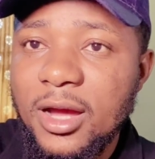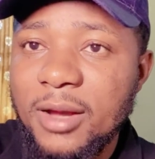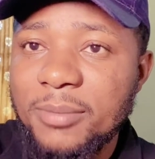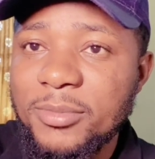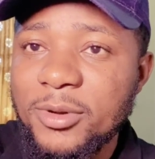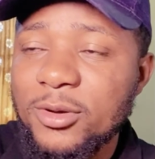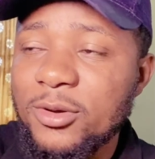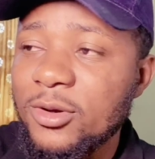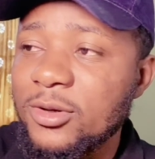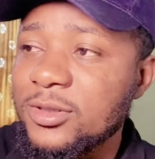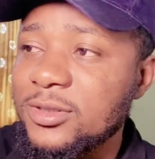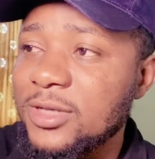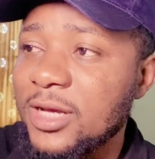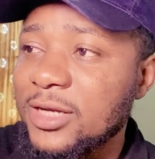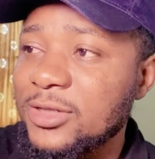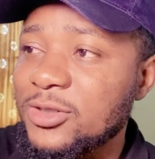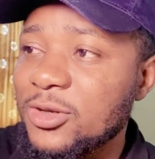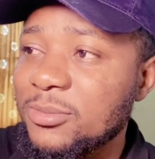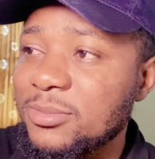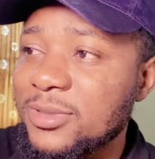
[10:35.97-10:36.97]
because there
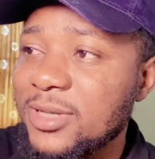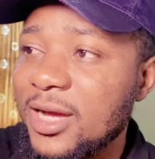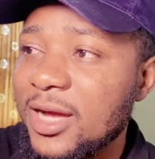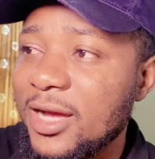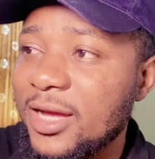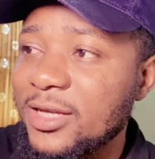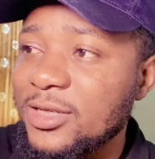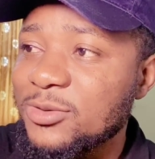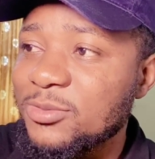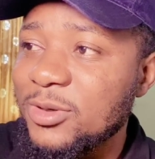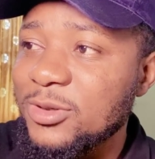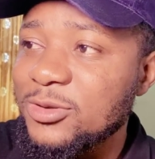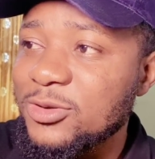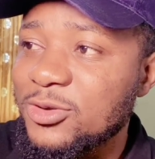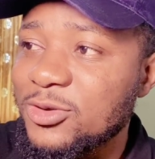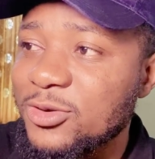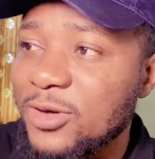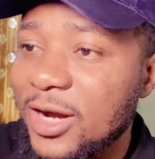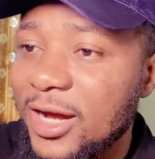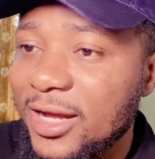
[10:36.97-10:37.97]
are some times when you
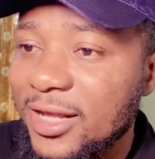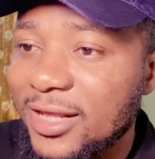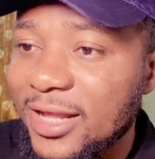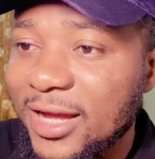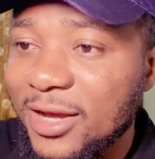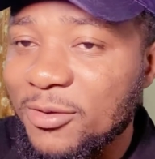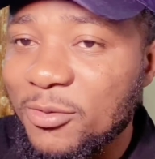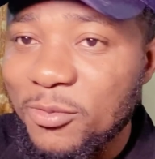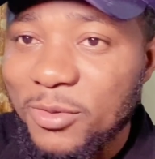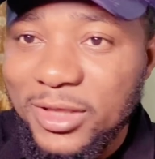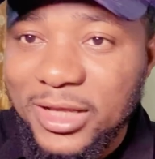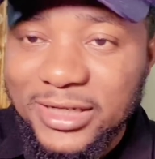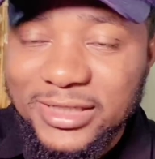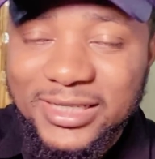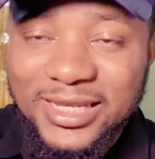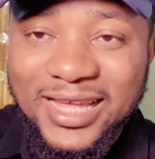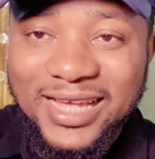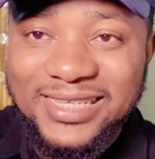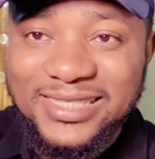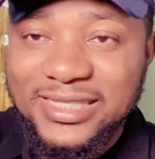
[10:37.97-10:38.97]
try, like when I
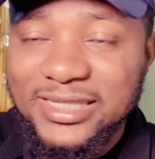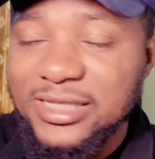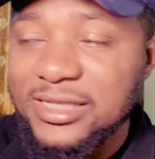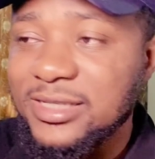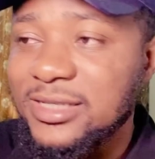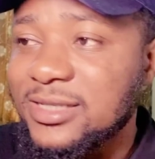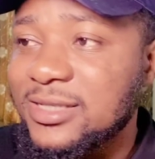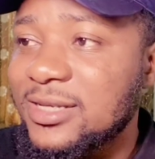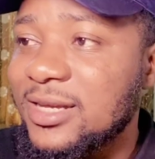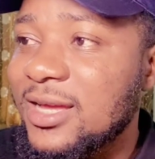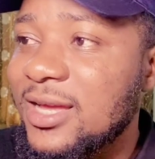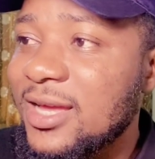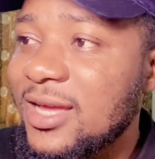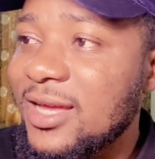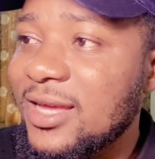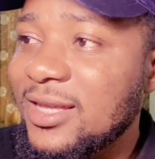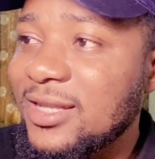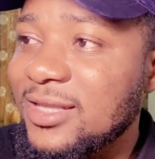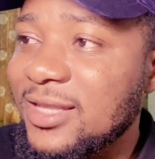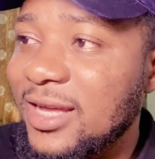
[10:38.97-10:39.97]
say assist,
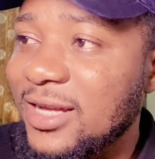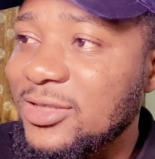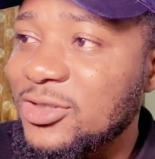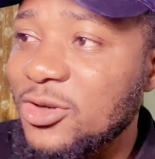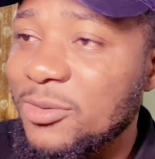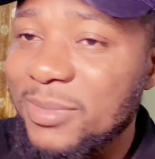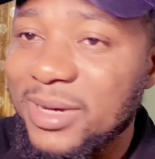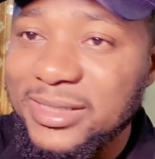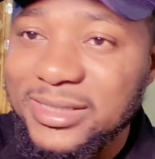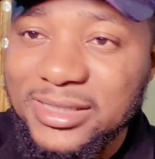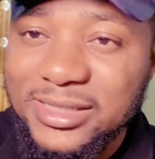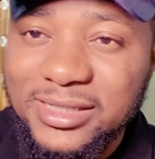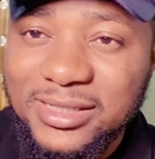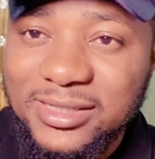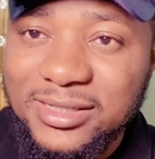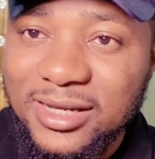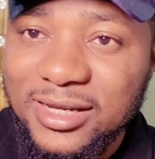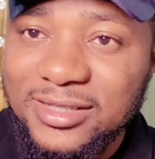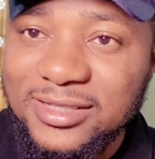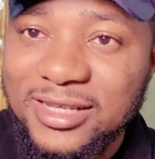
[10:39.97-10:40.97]
there are some
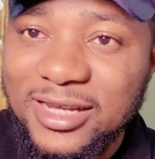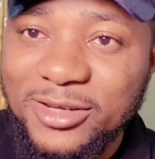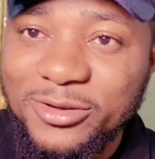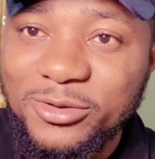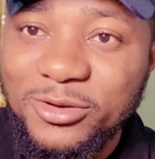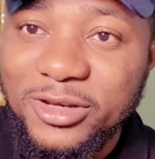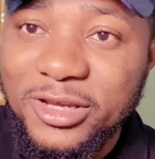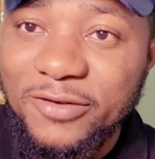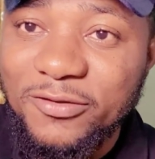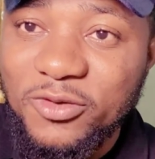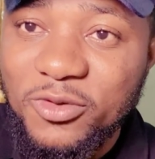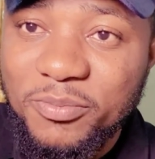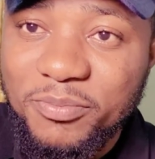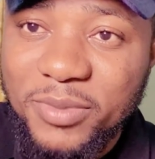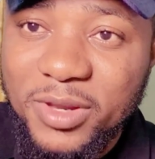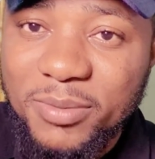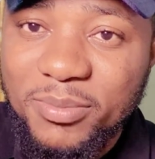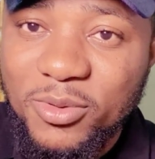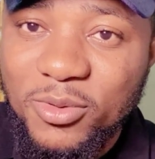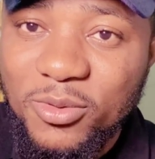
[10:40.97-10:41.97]
assistance that you give to
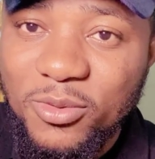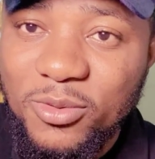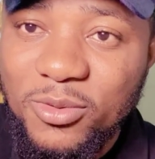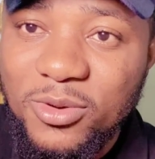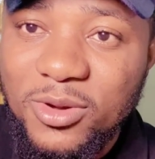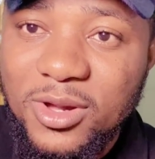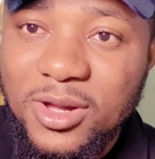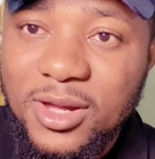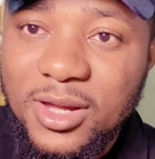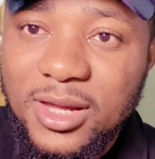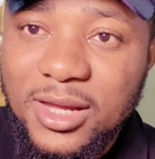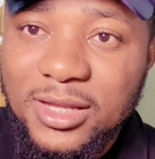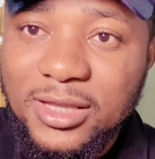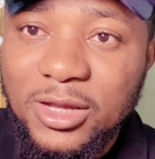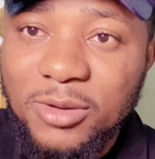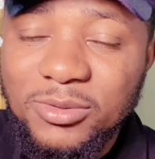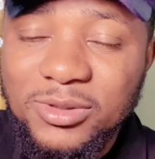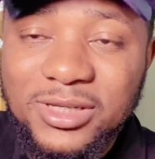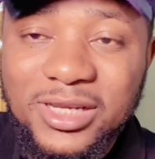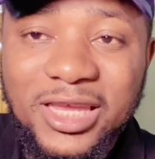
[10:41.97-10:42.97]
people,
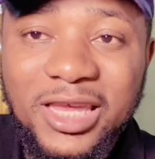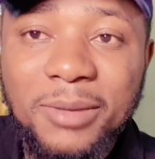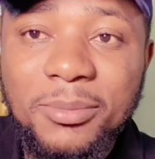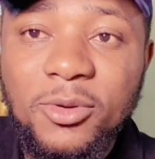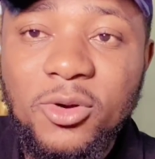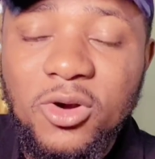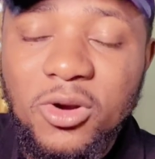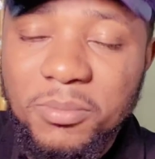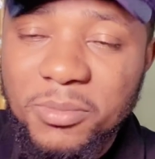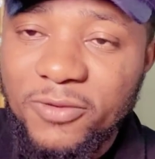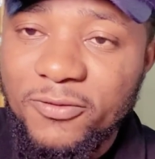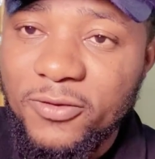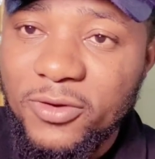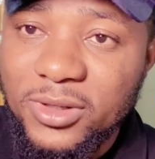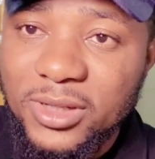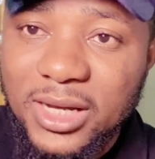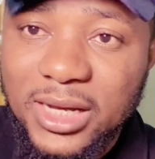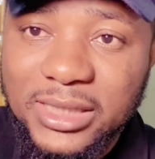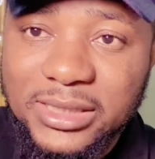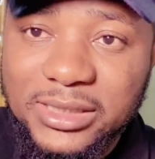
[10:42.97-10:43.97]
they will keep coming for
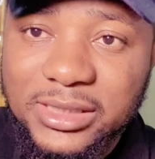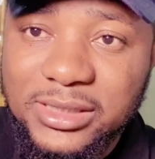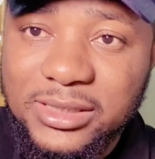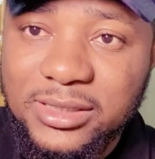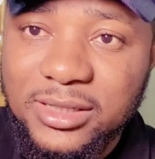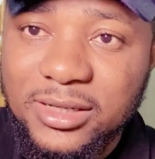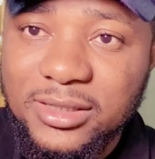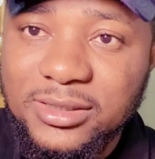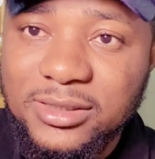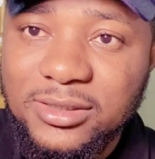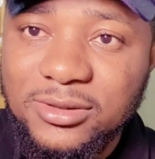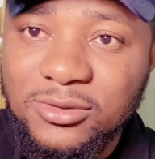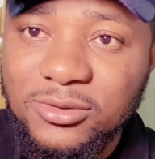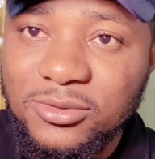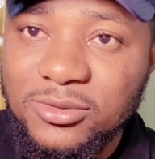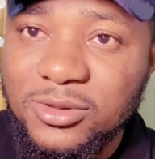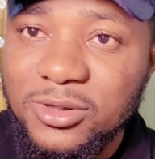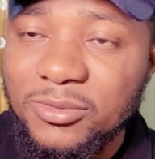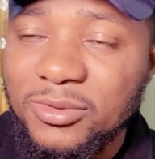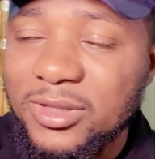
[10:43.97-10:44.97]
that assistance. You
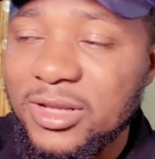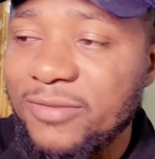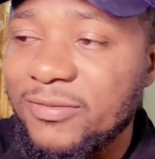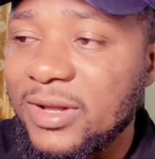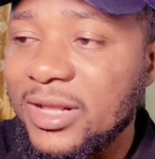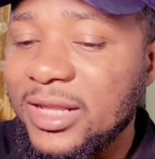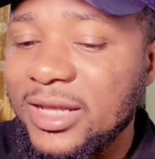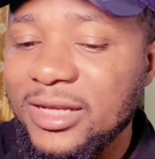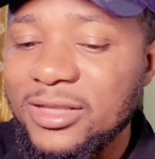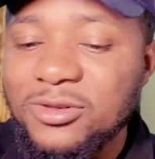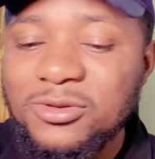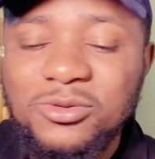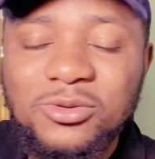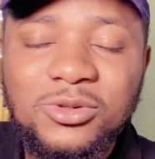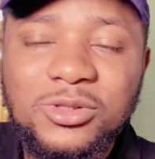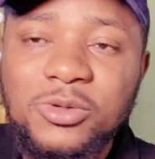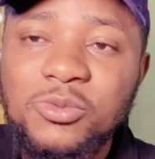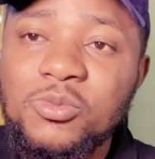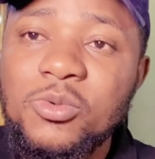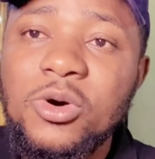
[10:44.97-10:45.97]
know, they will never learn. You
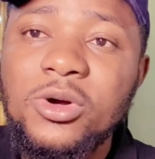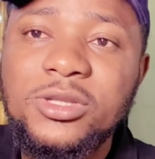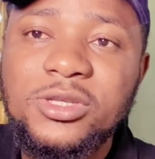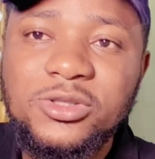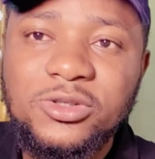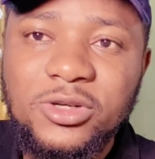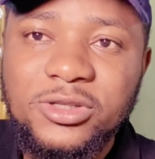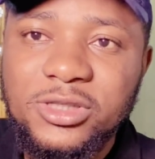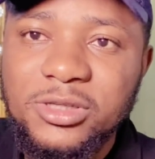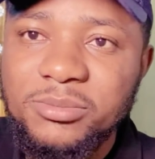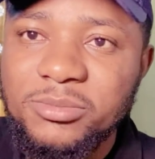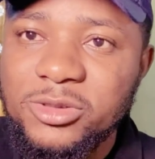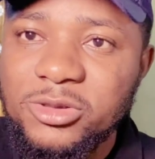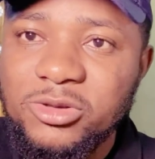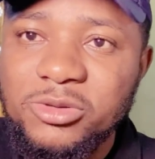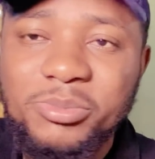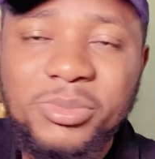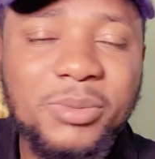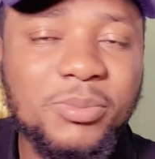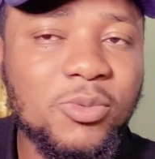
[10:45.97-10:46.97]
know, the world is just a
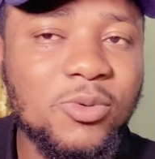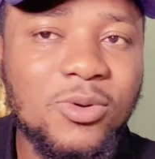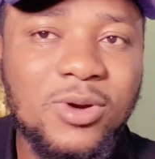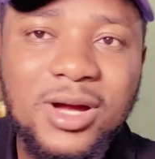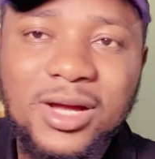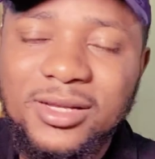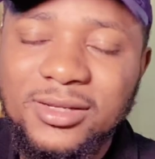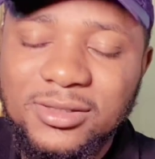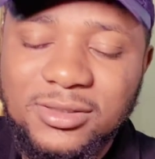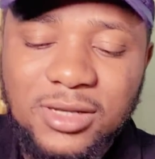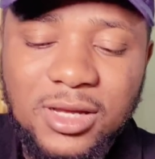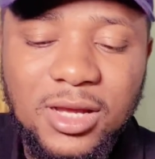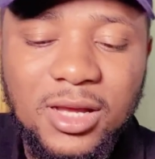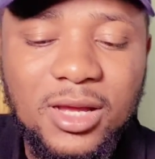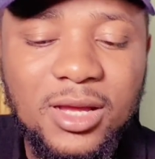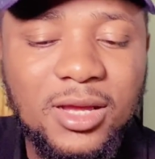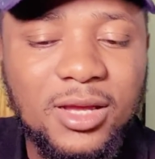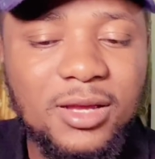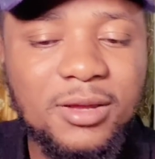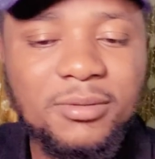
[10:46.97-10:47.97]
mystery. People are
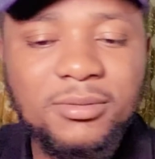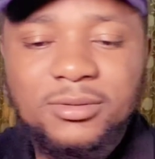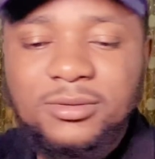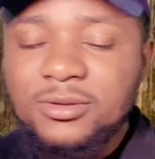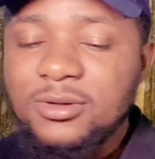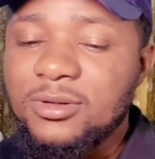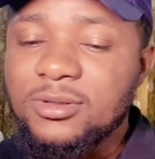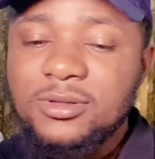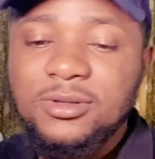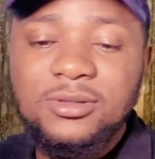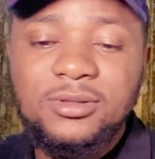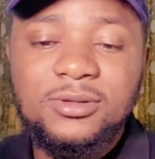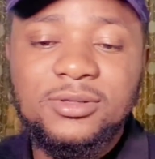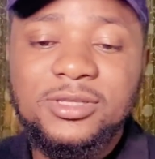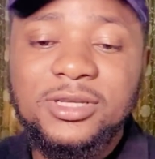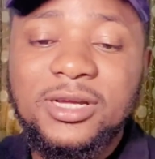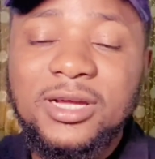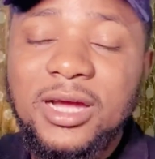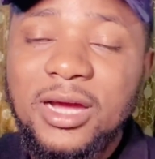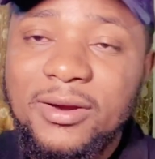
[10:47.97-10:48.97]
no.
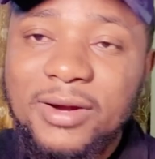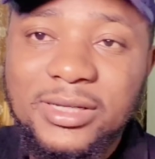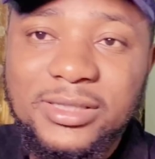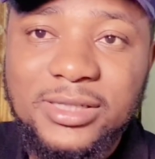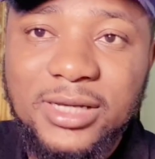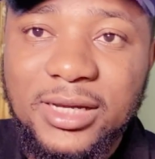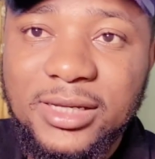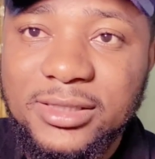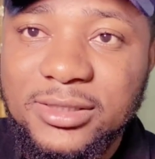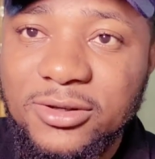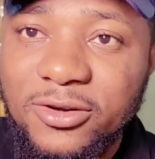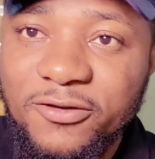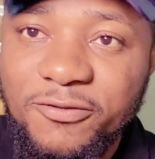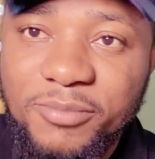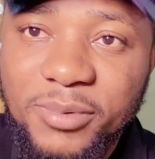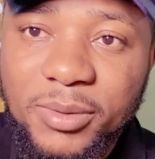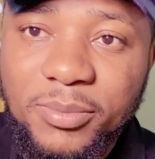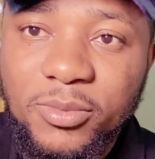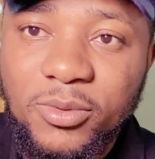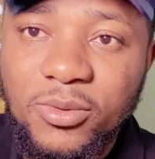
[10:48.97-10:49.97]
The characters of
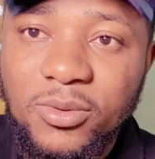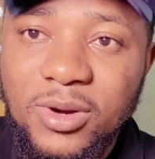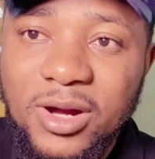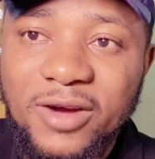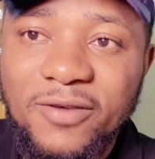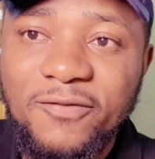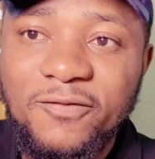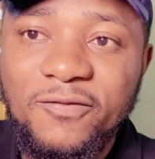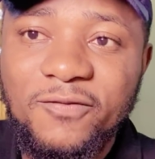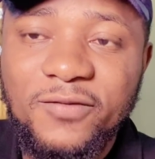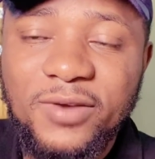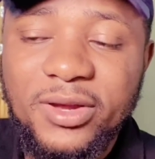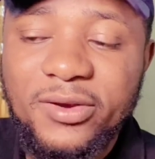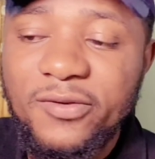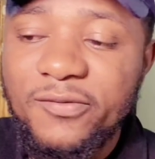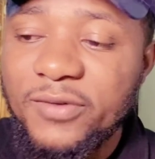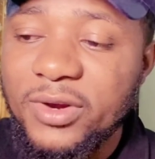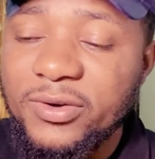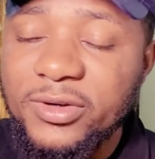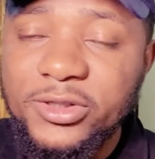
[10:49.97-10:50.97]
people are very,
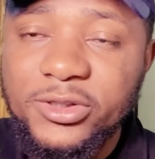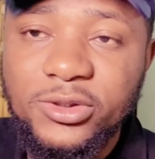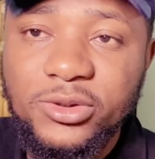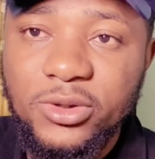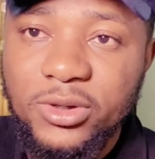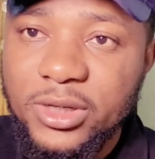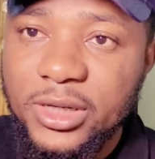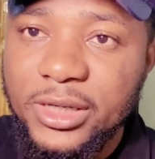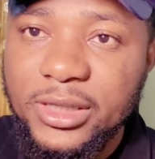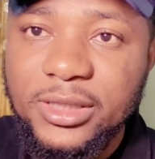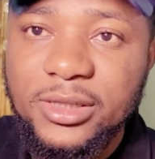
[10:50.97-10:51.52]
very shocking.